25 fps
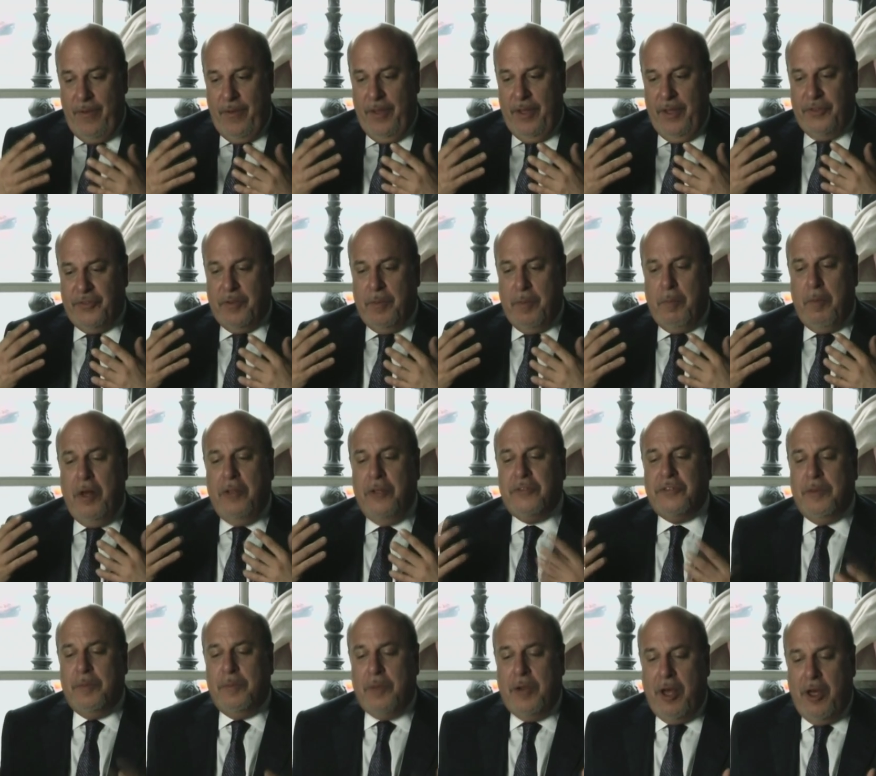It's a
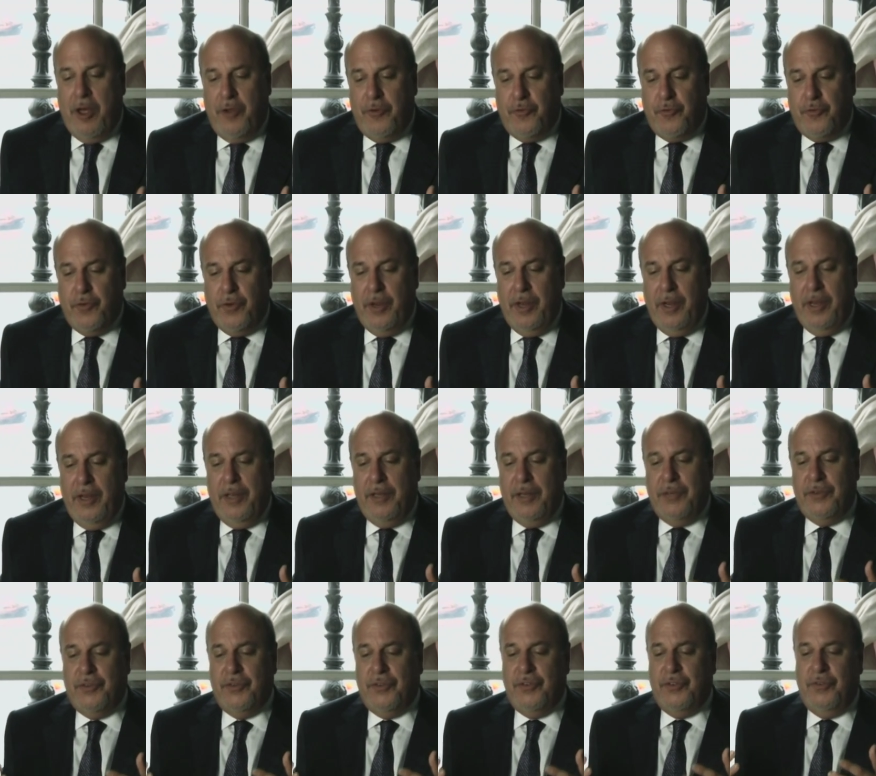Muslim country,
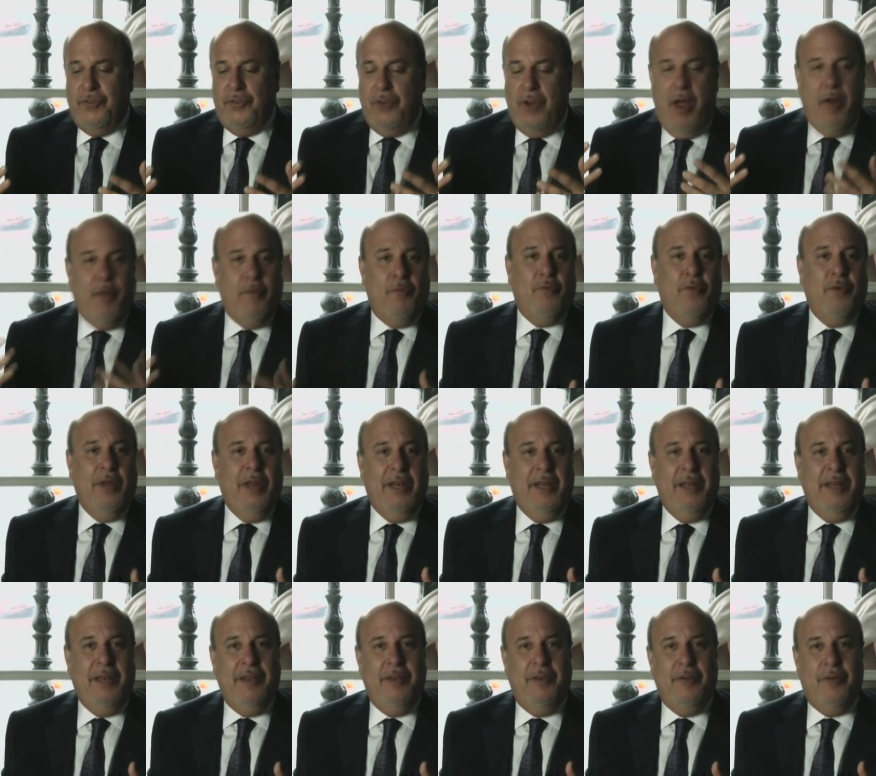it's not
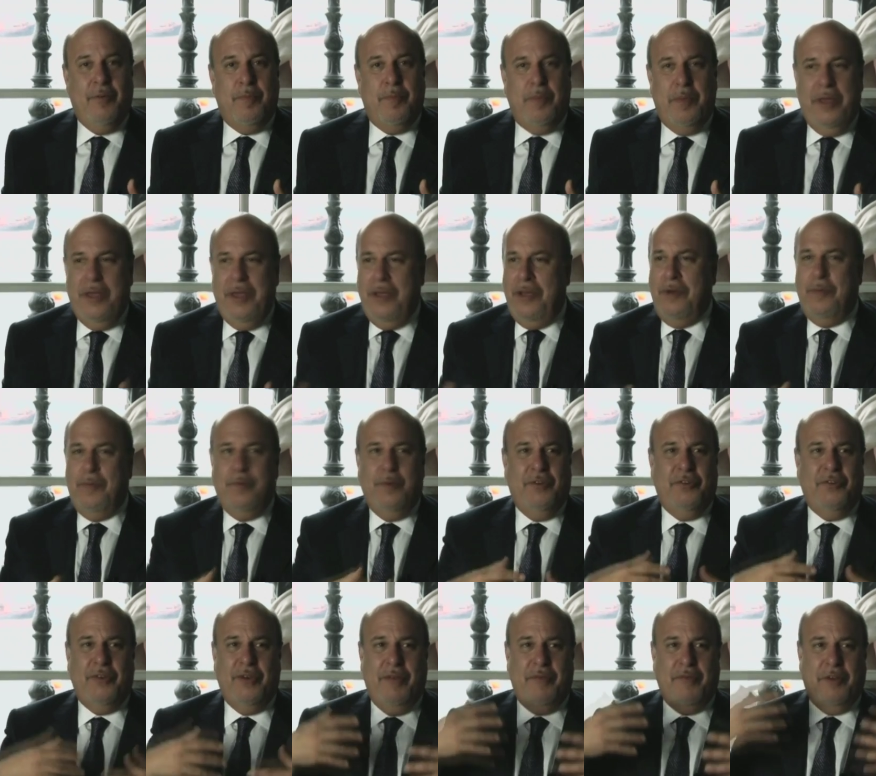really European, we
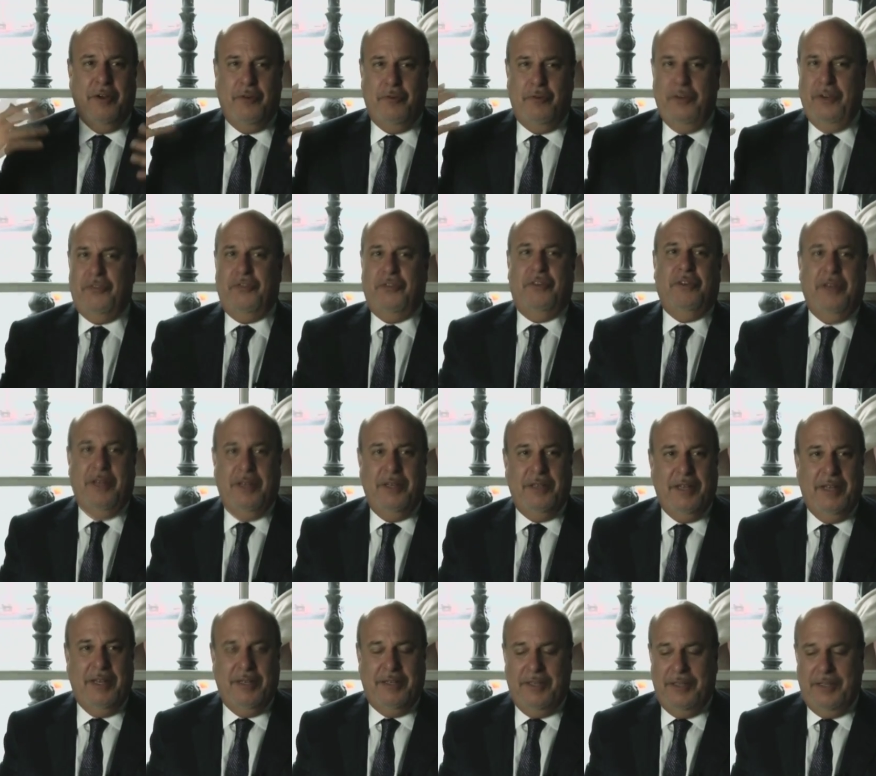should have a Christian
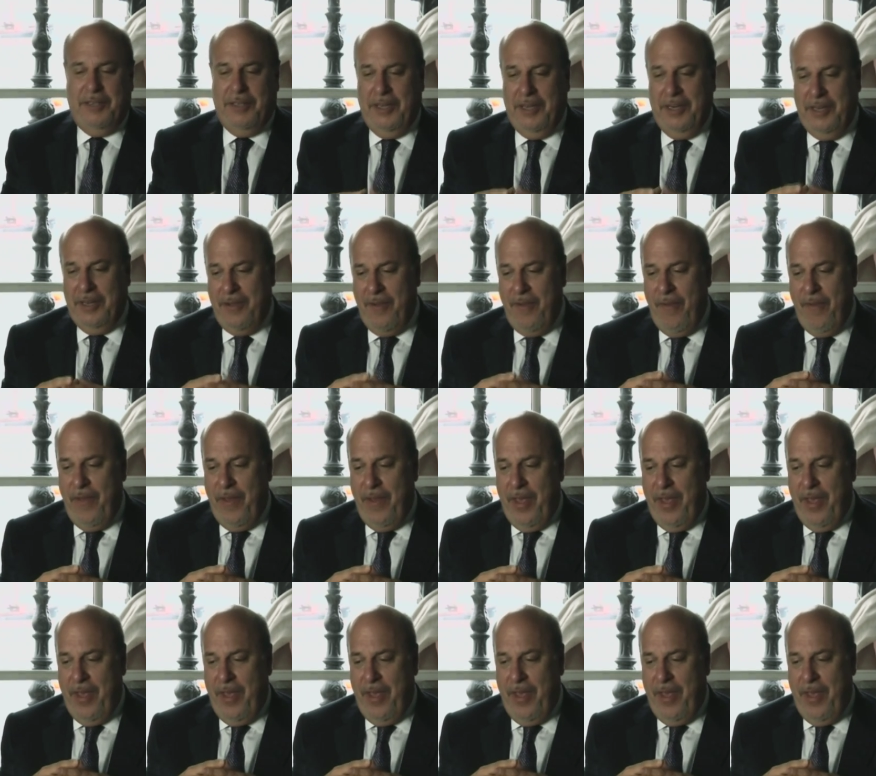identity,